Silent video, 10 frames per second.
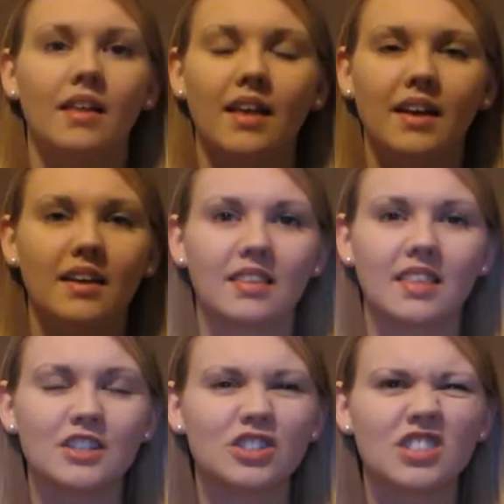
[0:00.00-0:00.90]
Like
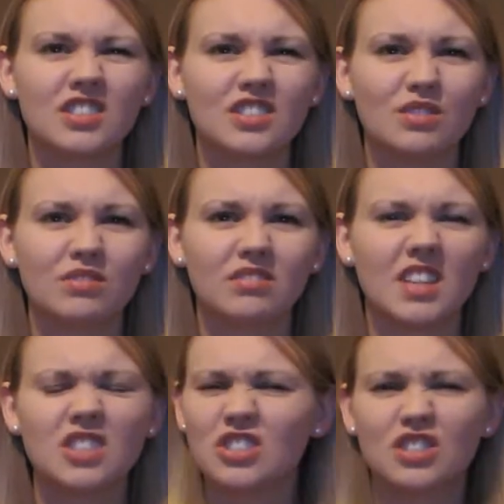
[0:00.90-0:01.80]
that's just too
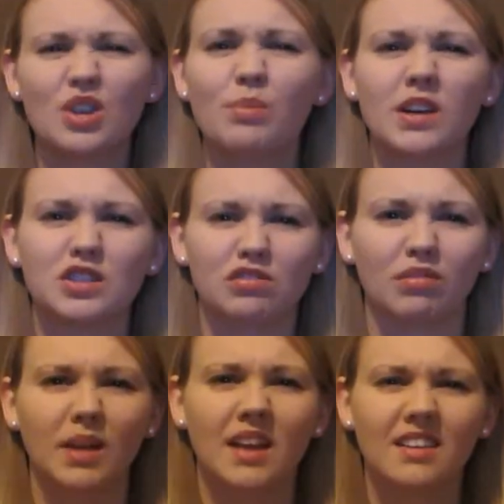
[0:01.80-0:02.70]
that's just too much for
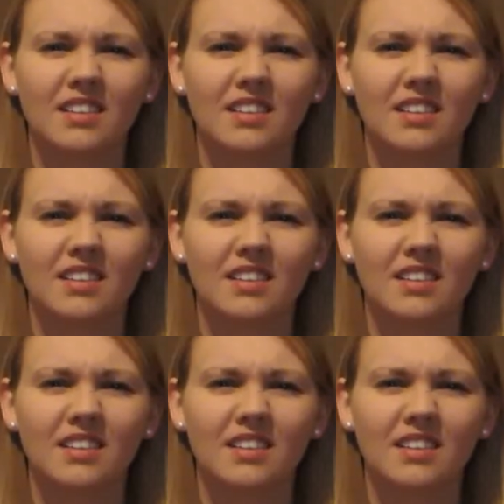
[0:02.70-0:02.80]
me.